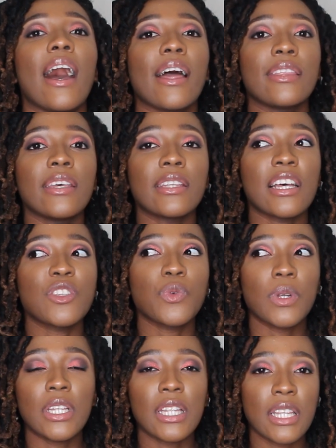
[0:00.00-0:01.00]
I think that's
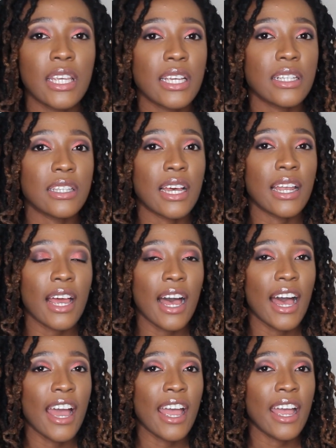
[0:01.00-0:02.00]
one of the things that
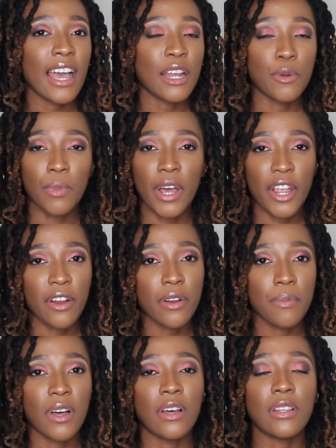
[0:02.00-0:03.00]
I
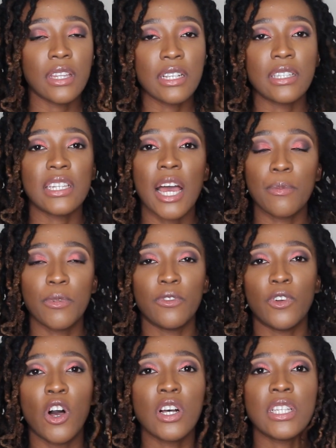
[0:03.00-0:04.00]
admire about these type
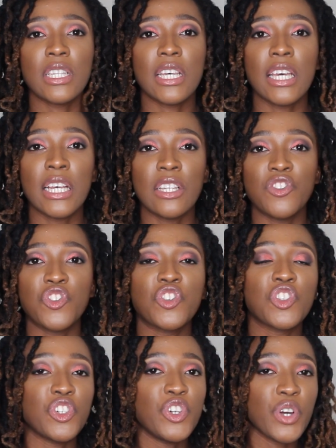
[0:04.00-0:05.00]
of locks, is
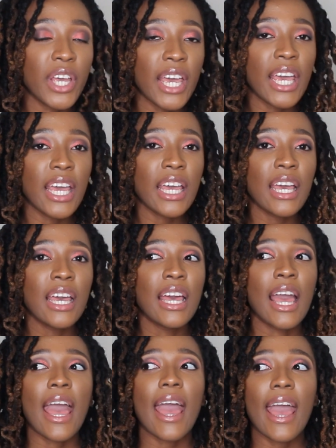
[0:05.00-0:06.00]
just looking
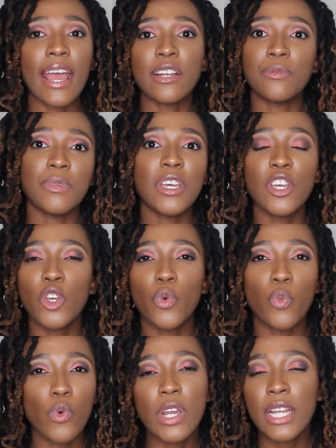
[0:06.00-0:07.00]
at me, you
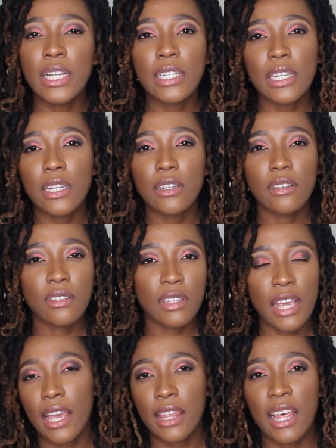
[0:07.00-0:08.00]
wouldn't
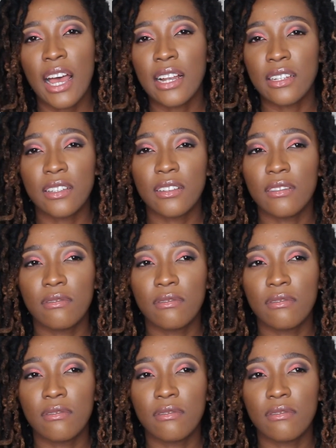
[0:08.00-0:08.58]
say that